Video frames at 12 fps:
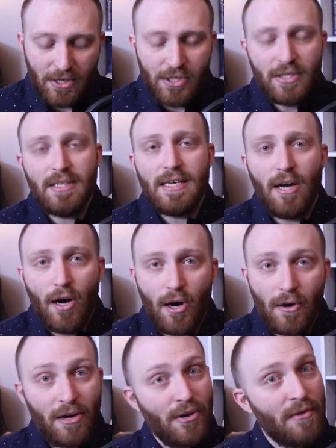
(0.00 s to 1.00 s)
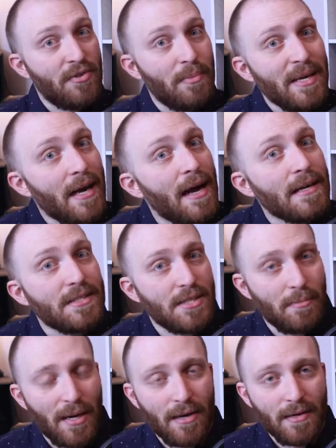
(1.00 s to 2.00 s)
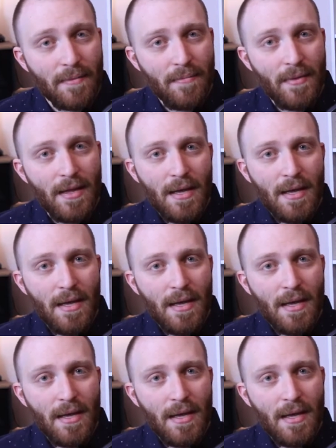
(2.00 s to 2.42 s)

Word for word: actually are, and you have to be honest about it.